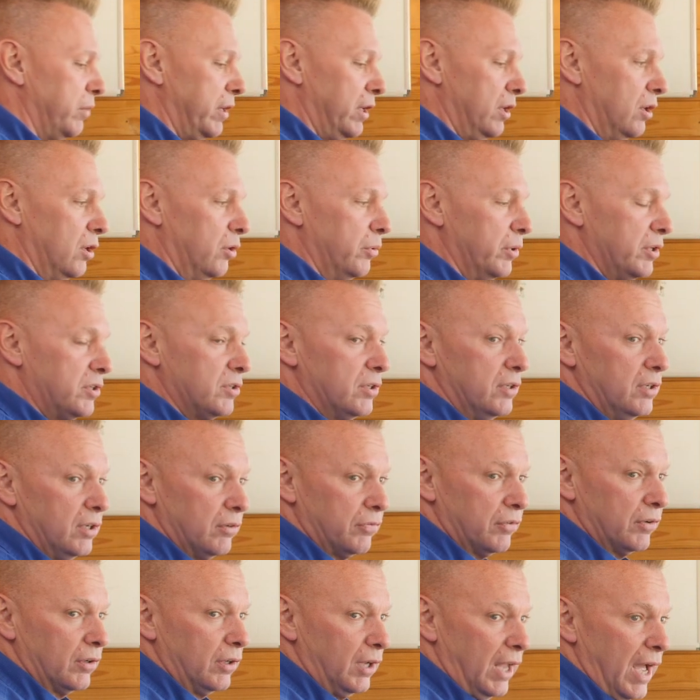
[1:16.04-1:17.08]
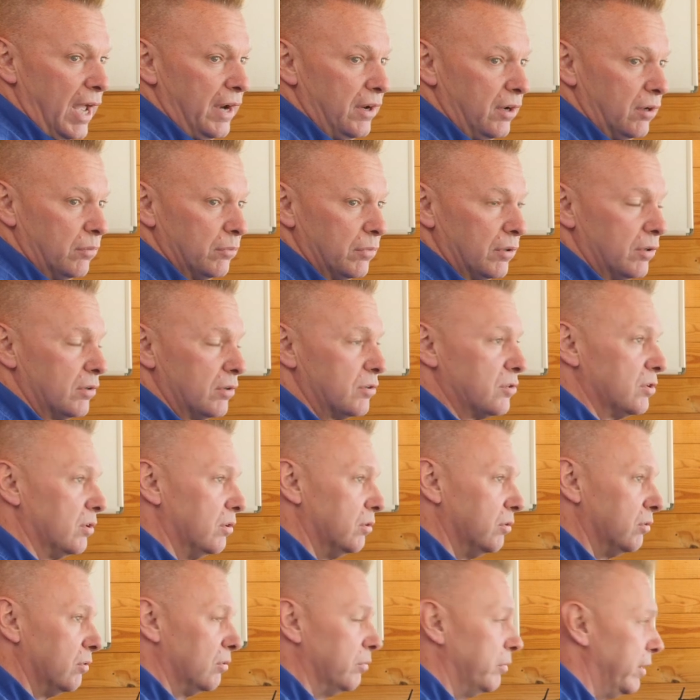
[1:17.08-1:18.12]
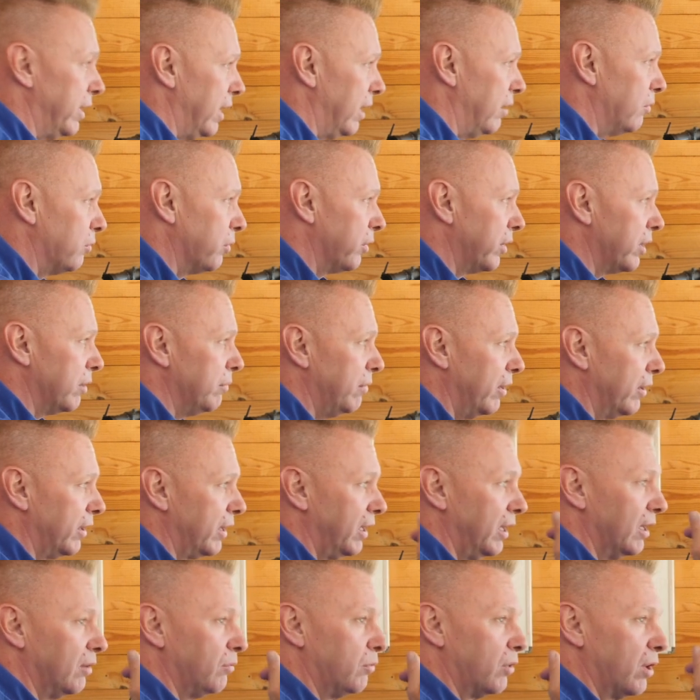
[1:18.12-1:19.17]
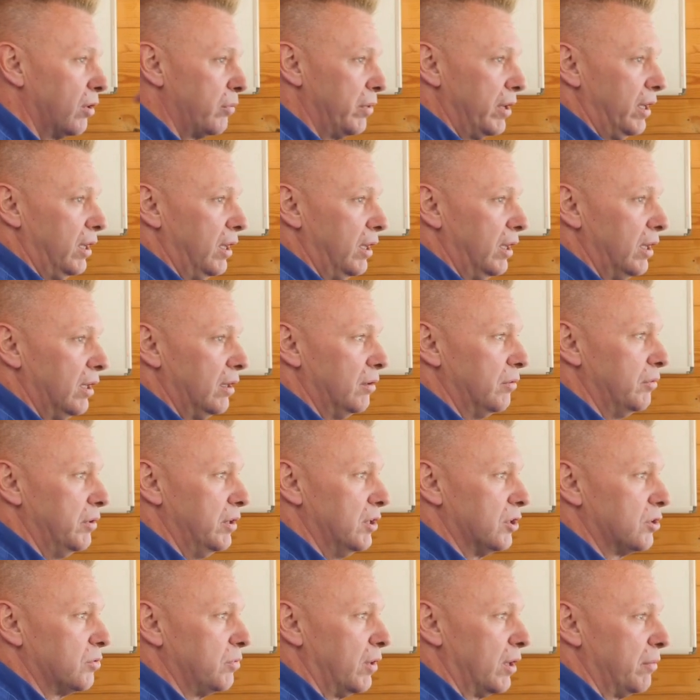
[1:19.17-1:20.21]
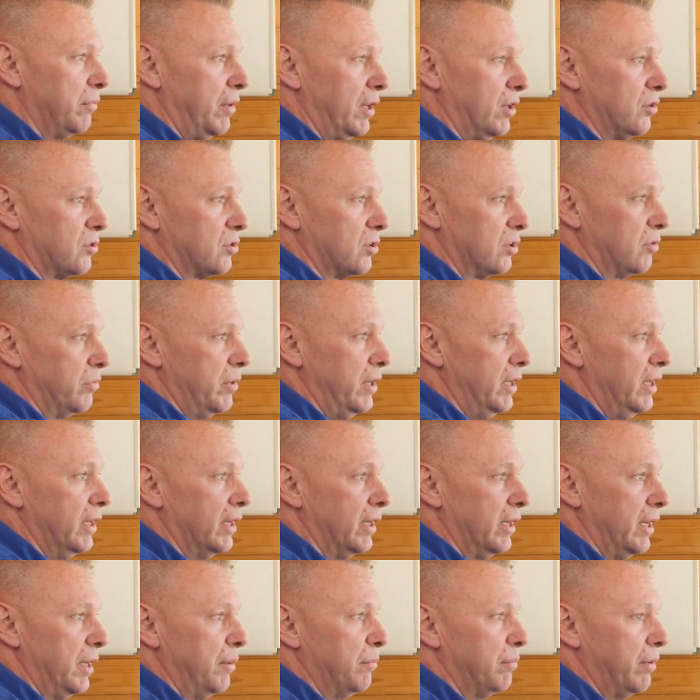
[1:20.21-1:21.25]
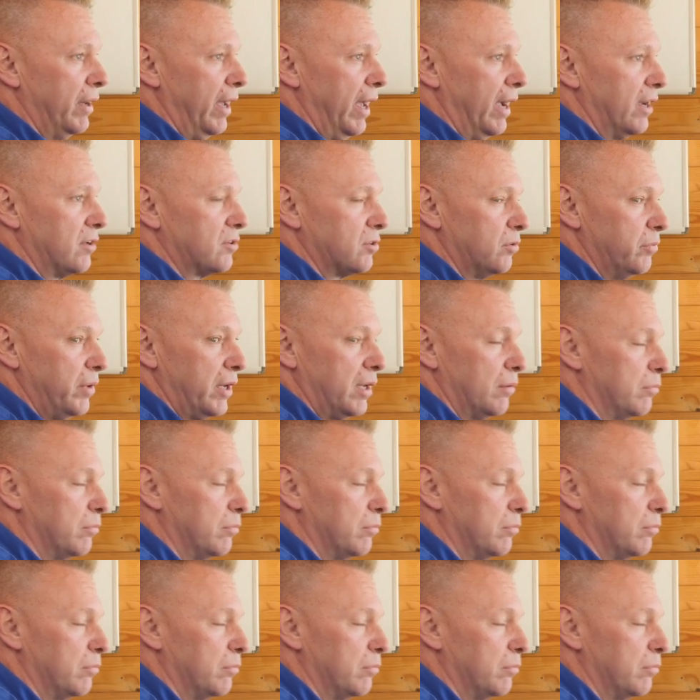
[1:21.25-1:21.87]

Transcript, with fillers: we know it's a different lot number, so we ain't worried about again where we hit. We just want to make sure we get an impact so we